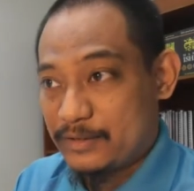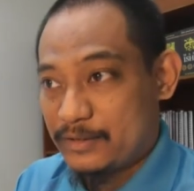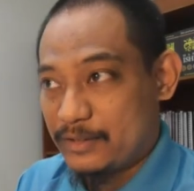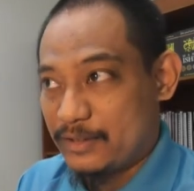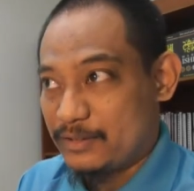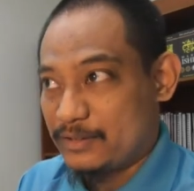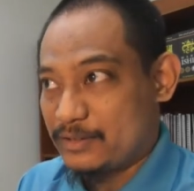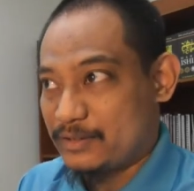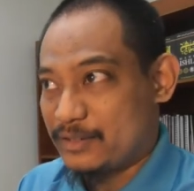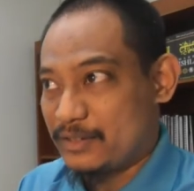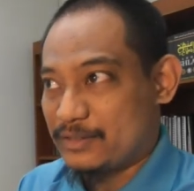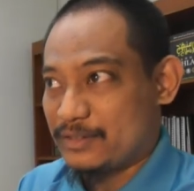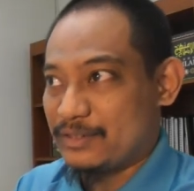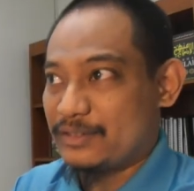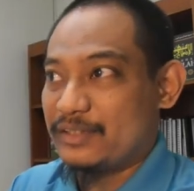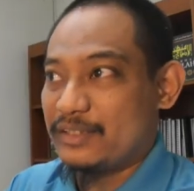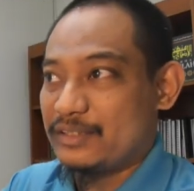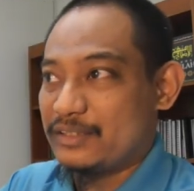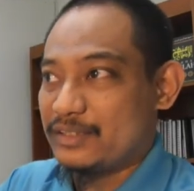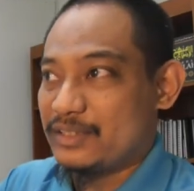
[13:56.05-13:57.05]
That's
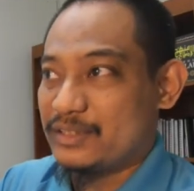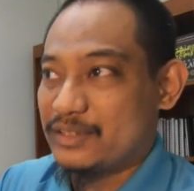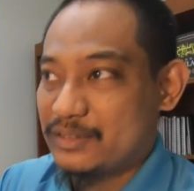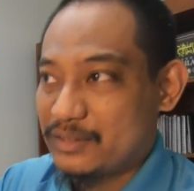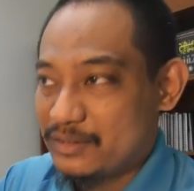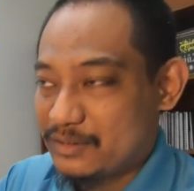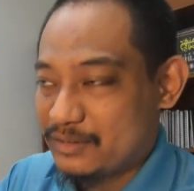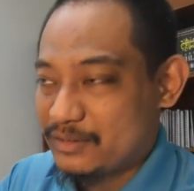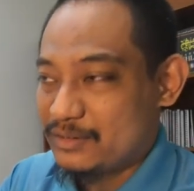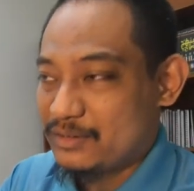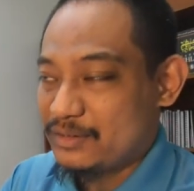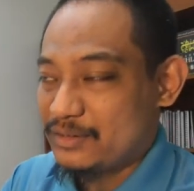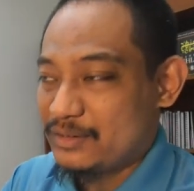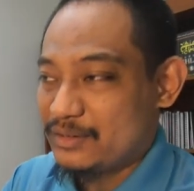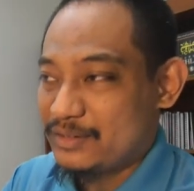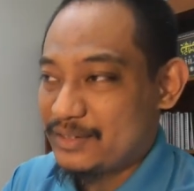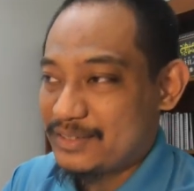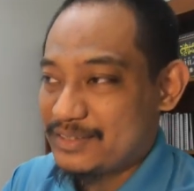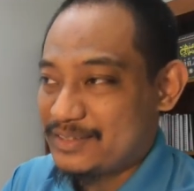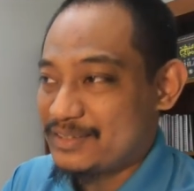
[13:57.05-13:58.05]
against
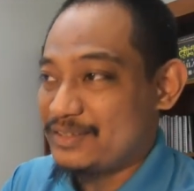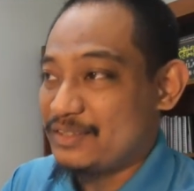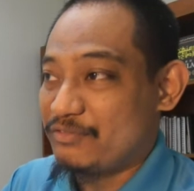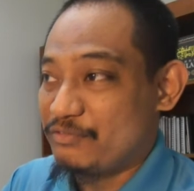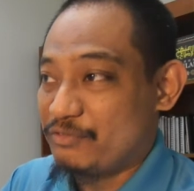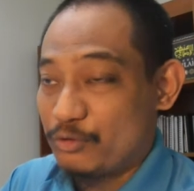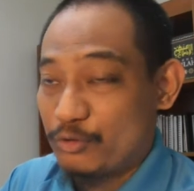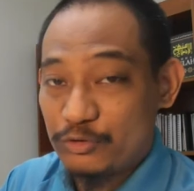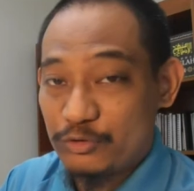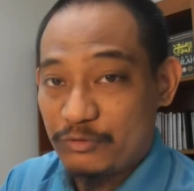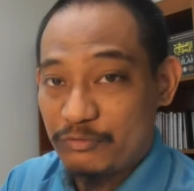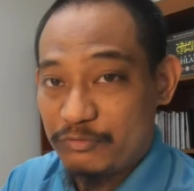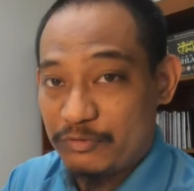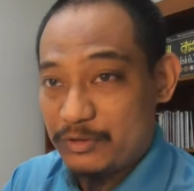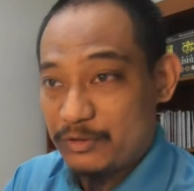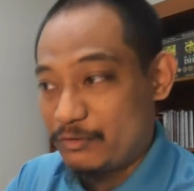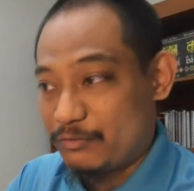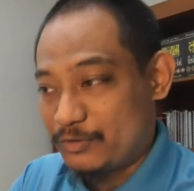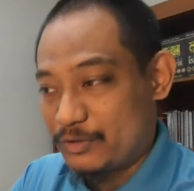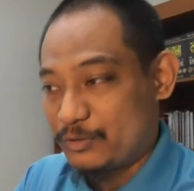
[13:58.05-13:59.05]
the
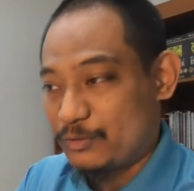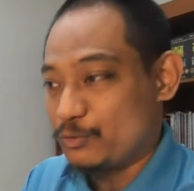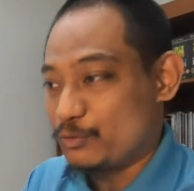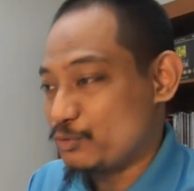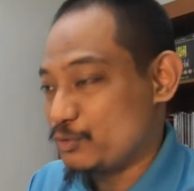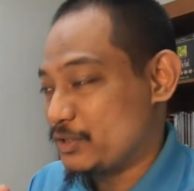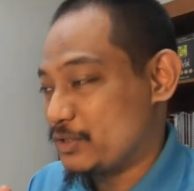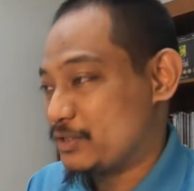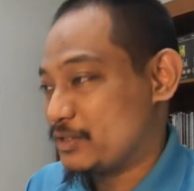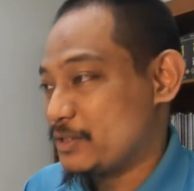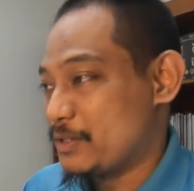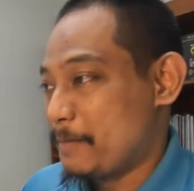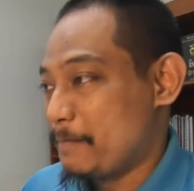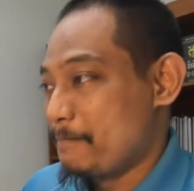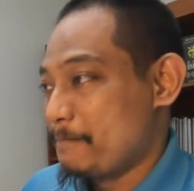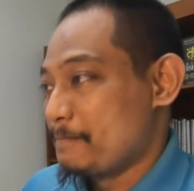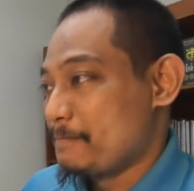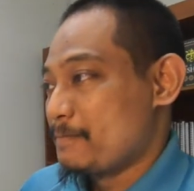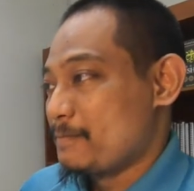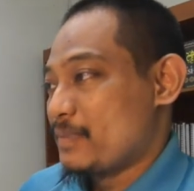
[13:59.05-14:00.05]
philosophy of the whole quiz
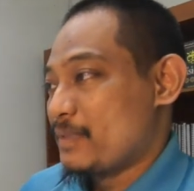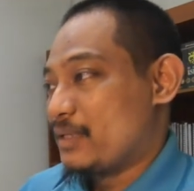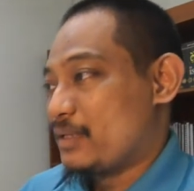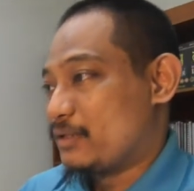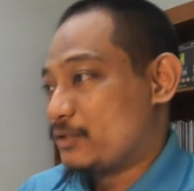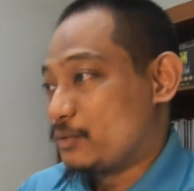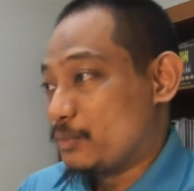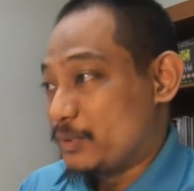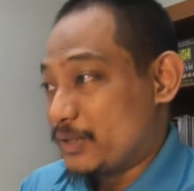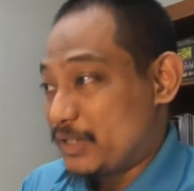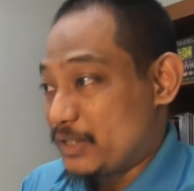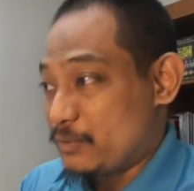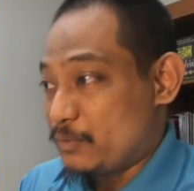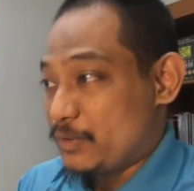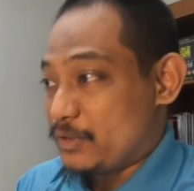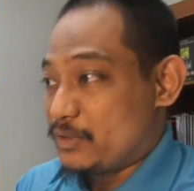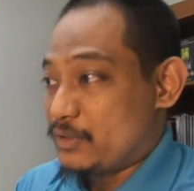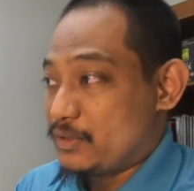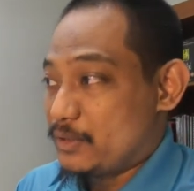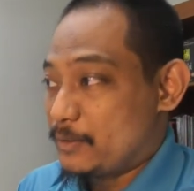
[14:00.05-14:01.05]
to begin
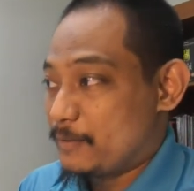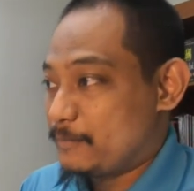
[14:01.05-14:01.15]
with.